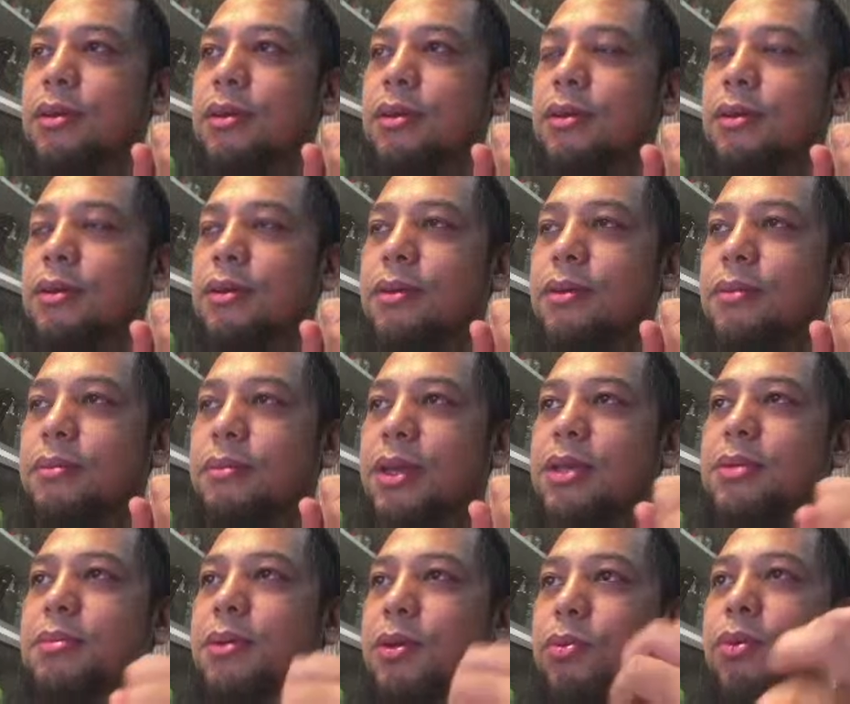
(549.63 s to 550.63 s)

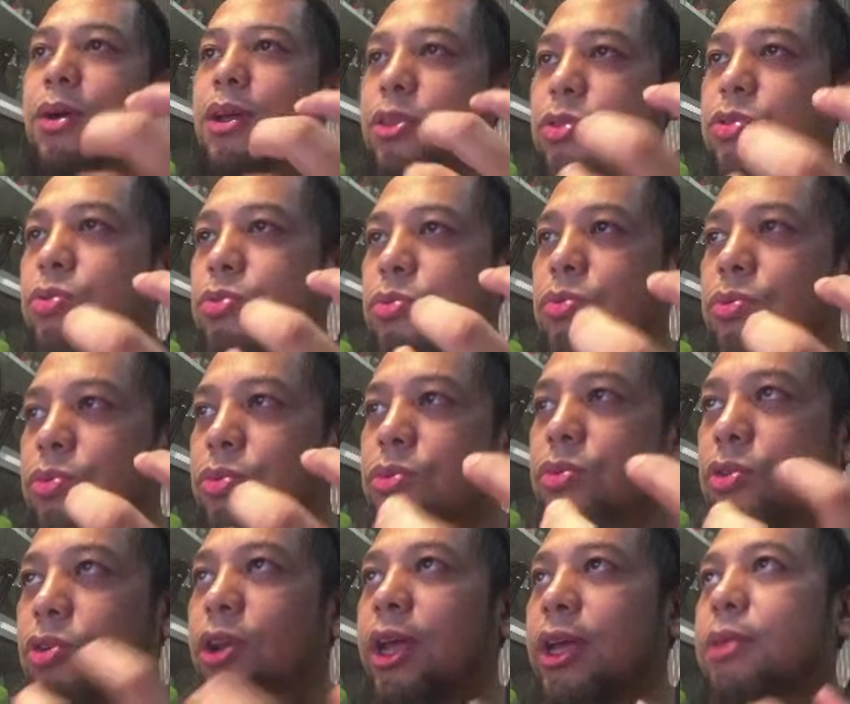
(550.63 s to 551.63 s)
want to collect
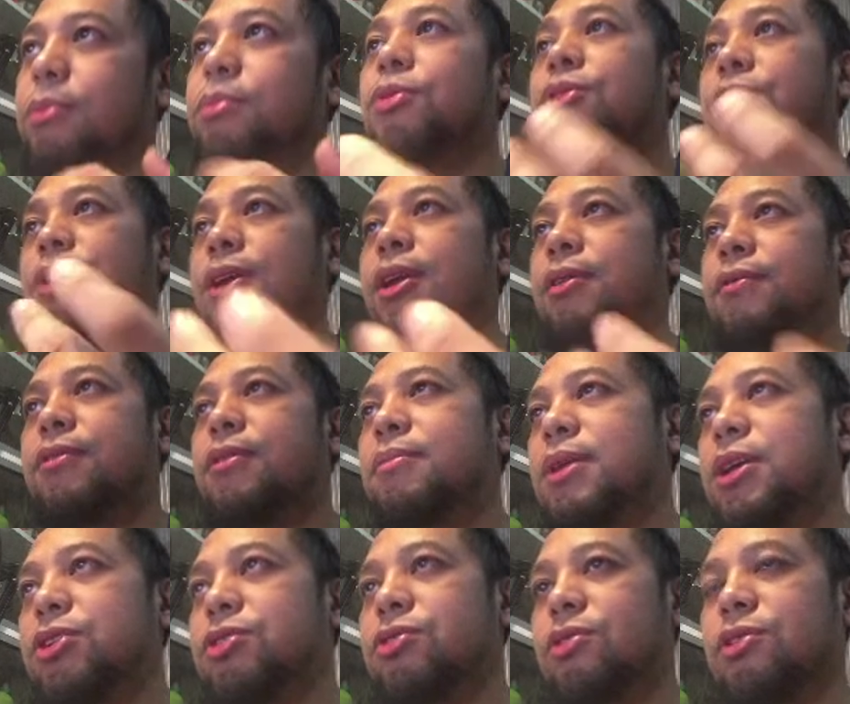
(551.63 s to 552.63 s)
more information, to
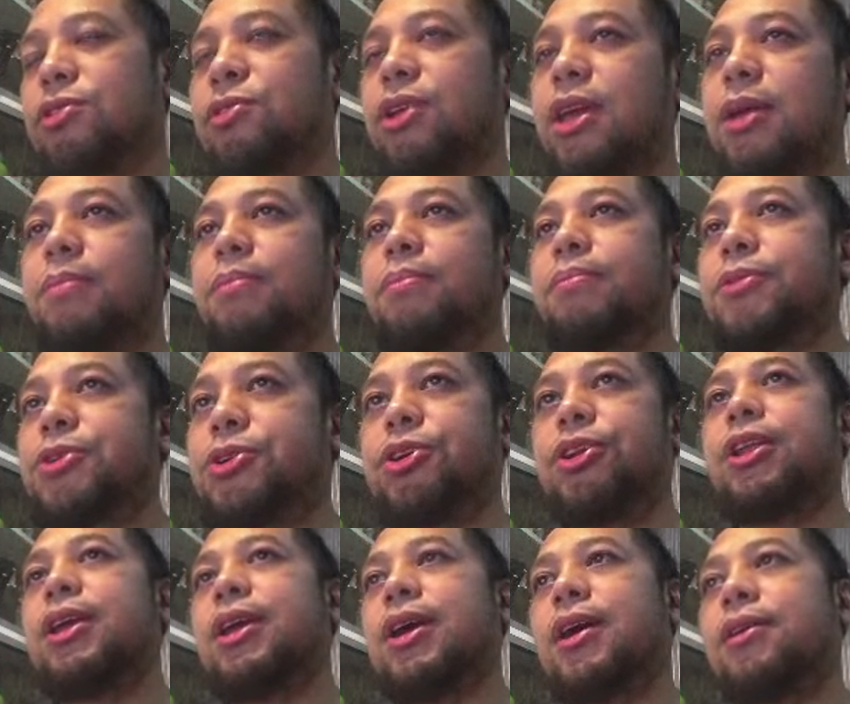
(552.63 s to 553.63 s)
keep churning out,